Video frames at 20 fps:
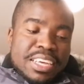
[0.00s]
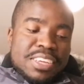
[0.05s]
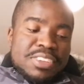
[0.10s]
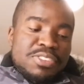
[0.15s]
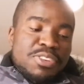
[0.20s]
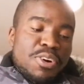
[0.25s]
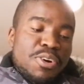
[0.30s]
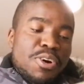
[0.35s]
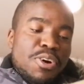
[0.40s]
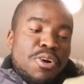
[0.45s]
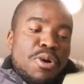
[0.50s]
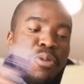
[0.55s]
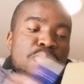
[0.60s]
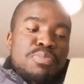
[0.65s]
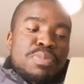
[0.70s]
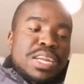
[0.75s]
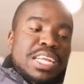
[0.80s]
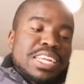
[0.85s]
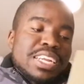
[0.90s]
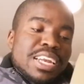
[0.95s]
So
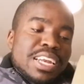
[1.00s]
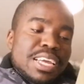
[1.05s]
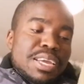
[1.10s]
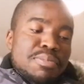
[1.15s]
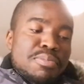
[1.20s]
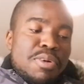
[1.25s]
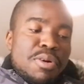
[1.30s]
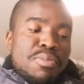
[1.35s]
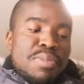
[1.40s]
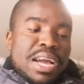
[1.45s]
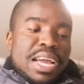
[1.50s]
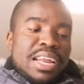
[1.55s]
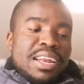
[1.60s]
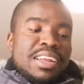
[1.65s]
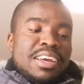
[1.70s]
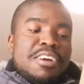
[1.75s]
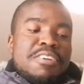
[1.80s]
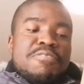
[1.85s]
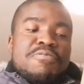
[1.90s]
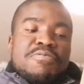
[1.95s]
completely mobile,
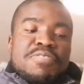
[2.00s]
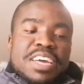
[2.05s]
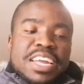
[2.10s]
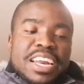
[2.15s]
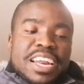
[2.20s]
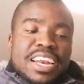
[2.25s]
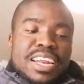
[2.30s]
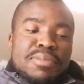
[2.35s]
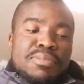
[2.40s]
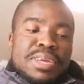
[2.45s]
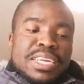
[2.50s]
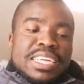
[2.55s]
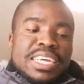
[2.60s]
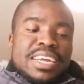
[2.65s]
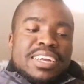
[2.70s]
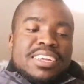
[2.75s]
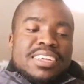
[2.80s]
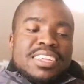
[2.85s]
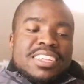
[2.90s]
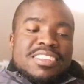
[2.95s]
very
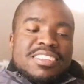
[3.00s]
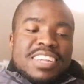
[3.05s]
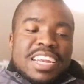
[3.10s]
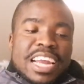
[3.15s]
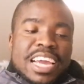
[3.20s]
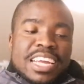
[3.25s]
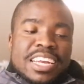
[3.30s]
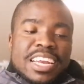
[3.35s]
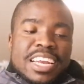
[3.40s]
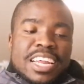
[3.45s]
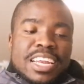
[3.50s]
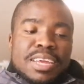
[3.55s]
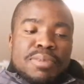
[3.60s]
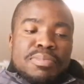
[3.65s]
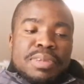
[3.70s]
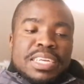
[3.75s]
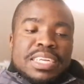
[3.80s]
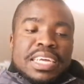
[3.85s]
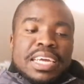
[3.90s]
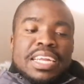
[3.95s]
limited, slightly
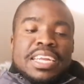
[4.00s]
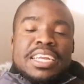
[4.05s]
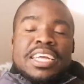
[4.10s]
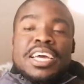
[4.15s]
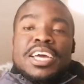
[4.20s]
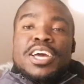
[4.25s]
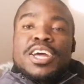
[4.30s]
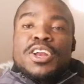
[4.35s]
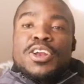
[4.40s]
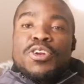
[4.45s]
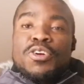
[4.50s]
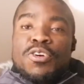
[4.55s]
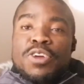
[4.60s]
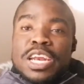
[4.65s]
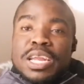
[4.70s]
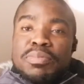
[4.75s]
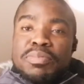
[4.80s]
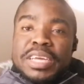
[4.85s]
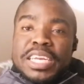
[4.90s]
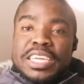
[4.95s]
limited, no
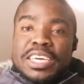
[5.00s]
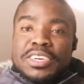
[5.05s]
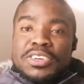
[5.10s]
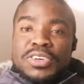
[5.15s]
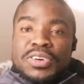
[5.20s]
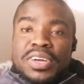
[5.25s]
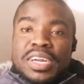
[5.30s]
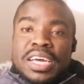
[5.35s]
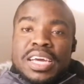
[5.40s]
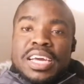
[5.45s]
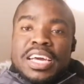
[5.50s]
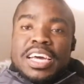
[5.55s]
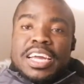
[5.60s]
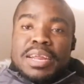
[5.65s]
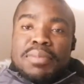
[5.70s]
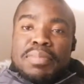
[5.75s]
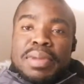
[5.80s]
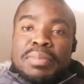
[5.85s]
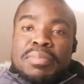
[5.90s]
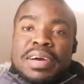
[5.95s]
limitation.
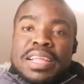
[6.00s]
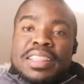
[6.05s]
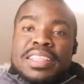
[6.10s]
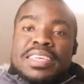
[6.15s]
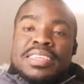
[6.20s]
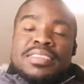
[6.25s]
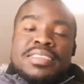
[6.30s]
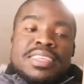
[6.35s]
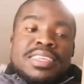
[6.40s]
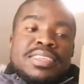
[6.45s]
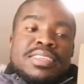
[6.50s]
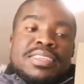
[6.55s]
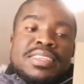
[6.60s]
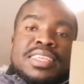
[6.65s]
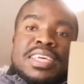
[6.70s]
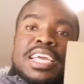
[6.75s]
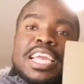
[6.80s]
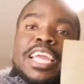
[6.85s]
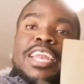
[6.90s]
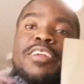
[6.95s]
Remember, this
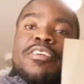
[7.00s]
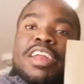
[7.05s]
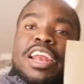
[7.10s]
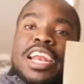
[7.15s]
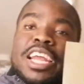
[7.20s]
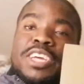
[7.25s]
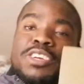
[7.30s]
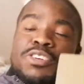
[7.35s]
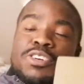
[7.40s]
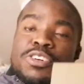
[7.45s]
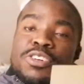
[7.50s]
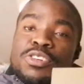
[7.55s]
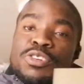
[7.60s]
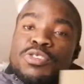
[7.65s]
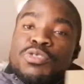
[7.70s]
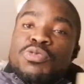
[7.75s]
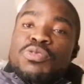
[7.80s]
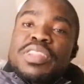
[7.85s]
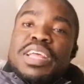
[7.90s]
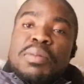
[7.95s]
is in
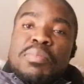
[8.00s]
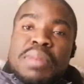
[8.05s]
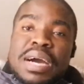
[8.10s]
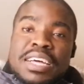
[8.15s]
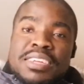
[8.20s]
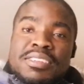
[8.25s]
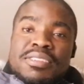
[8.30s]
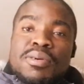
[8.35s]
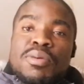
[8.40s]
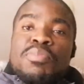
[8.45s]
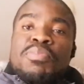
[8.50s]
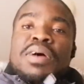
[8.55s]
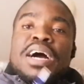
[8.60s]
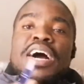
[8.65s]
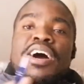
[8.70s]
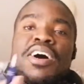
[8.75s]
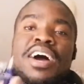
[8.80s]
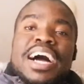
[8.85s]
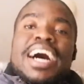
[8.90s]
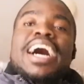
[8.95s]
relation to the muscle
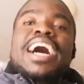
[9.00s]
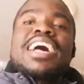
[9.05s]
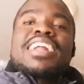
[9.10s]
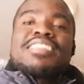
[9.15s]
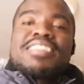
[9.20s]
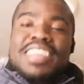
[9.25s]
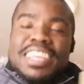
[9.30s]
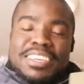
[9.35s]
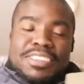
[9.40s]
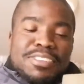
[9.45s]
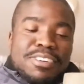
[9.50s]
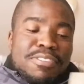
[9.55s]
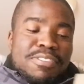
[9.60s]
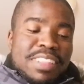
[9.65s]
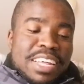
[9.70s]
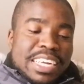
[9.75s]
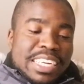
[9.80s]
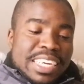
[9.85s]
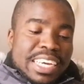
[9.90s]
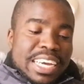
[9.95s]
power and things of
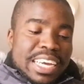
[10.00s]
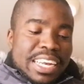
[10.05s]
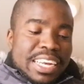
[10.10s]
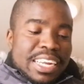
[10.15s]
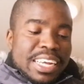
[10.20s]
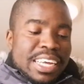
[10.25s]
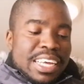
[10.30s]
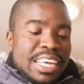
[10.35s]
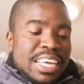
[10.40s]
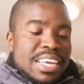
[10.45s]
that kind.